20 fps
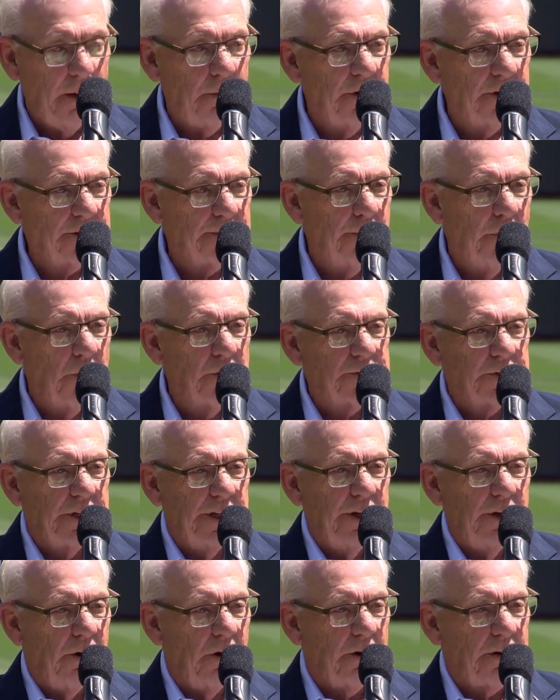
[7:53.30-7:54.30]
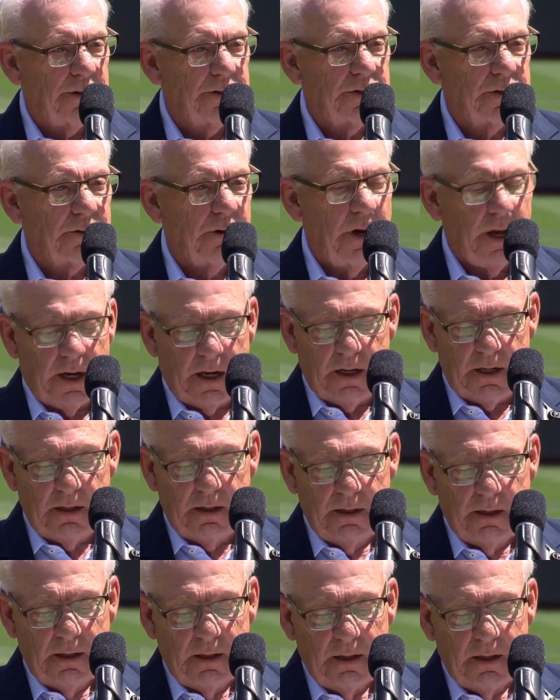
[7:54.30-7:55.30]
That was mostly
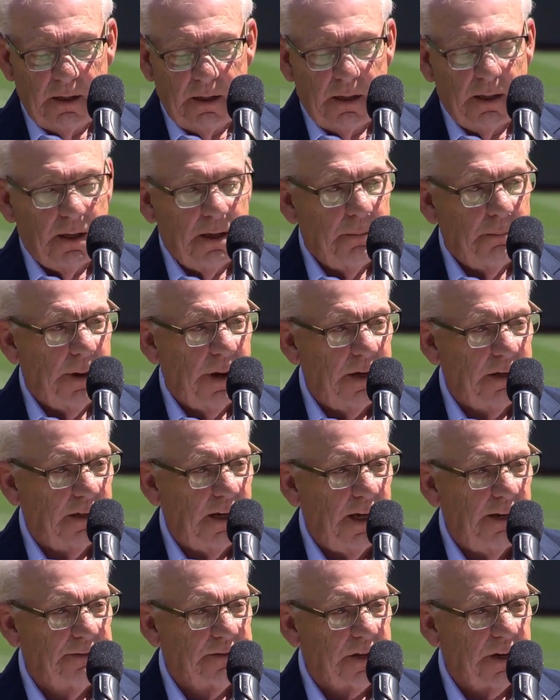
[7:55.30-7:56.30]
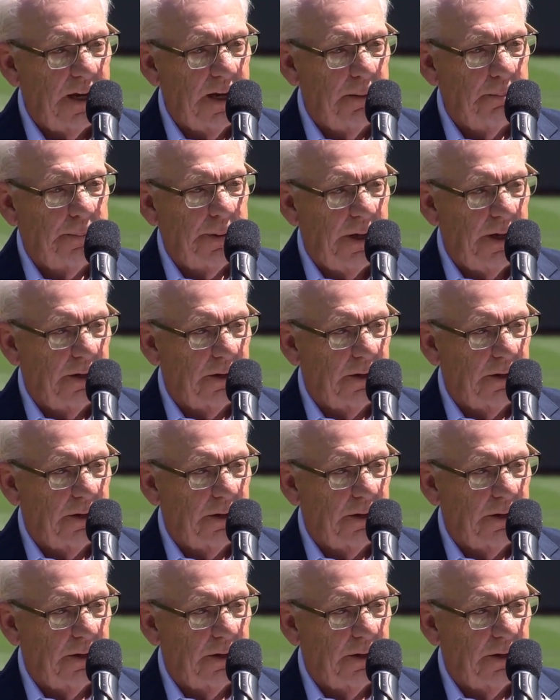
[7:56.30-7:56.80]
orchestrated by Dave St.